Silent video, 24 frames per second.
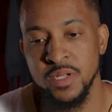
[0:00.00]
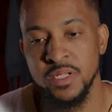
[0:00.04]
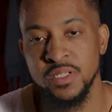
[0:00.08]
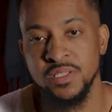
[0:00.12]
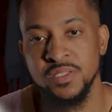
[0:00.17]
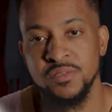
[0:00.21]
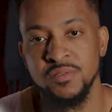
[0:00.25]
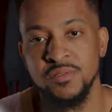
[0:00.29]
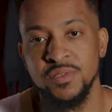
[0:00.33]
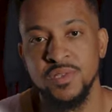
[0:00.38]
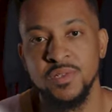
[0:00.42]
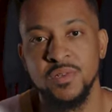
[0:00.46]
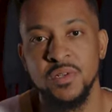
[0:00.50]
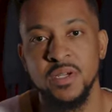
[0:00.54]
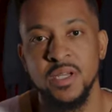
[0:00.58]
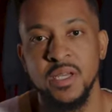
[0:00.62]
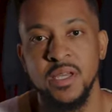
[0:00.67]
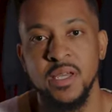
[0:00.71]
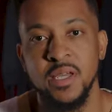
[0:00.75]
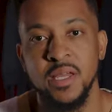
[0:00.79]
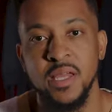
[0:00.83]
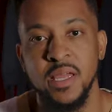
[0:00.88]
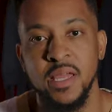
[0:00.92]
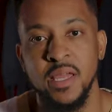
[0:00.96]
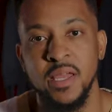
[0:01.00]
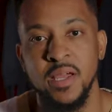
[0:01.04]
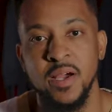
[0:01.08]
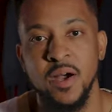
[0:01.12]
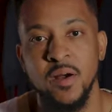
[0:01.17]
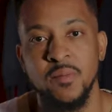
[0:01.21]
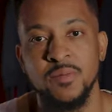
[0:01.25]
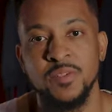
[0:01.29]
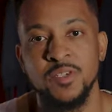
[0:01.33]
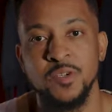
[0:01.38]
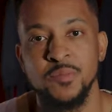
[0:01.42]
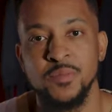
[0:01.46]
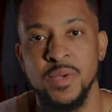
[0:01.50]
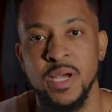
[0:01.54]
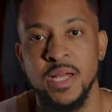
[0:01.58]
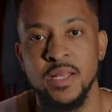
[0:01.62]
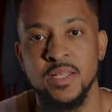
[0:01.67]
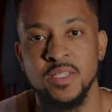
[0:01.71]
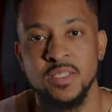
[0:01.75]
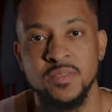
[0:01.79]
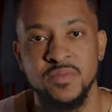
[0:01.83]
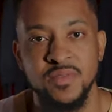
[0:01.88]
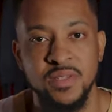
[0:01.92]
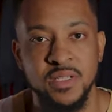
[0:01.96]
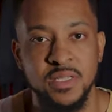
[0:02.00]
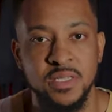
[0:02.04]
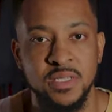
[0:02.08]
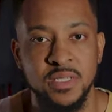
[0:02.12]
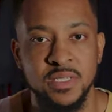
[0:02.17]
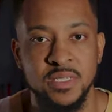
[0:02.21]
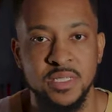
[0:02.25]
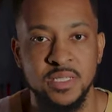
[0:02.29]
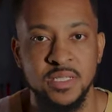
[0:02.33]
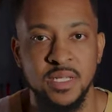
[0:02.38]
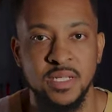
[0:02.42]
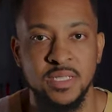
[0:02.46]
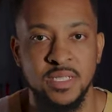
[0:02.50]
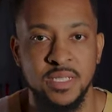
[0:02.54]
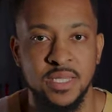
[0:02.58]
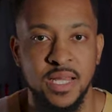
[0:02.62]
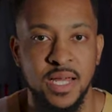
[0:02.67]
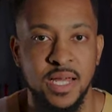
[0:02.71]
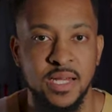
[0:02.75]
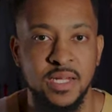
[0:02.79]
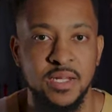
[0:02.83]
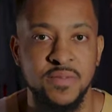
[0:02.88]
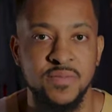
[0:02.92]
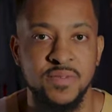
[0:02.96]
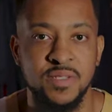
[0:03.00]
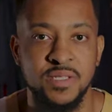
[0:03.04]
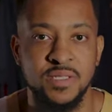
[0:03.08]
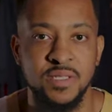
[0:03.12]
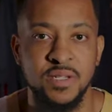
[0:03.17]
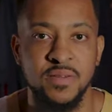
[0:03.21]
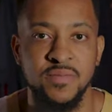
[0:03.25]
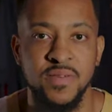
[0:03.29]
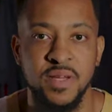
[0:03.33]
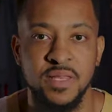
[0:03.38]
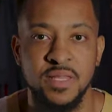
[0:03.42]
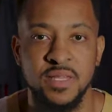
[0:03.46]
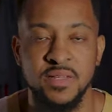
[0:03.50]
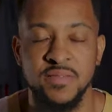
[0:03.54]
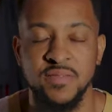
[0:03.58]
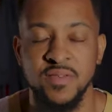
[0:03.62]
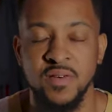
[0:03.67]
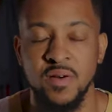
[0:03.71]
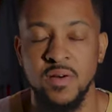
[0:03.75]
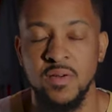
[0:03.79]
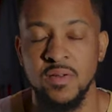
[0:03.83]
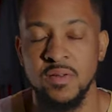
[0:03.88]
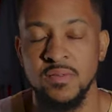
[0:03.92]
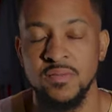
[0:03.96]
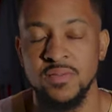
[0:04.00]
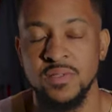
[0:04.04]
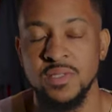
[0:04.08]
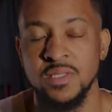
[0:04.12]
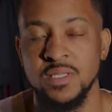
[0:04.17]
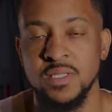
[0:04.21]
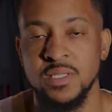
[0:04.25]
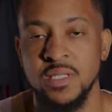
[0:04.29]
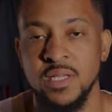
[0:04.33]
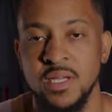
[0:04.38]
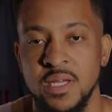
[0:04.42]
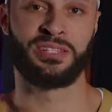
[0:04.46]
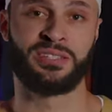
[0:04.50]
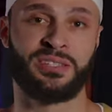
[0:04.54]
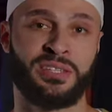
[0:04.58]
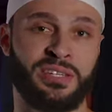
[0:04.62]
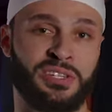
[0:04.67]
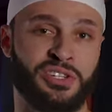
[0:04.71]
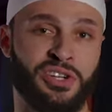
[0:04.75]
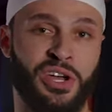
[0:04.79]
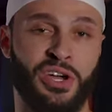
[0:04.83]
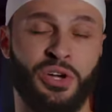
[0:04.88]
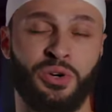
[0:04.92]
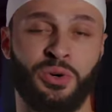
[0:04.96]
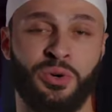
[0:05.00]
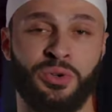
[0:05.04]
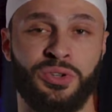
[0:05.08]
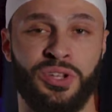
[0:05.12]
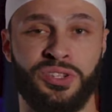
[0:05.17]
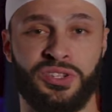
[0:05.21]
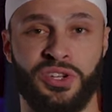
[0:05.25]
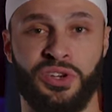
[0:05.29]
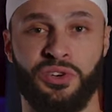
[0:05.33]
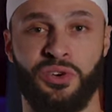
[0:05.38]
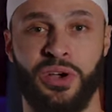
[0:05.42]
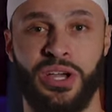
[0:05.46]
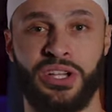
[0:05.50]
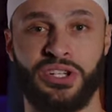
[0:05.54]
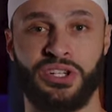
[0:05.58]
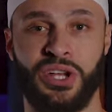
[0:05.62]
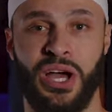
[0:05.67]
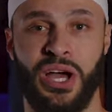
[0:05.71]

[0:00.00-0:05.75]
brings you joy, it helps you balance feelings, it does a lot of different stuff, I think, for all of us. I just think J. Cole does a great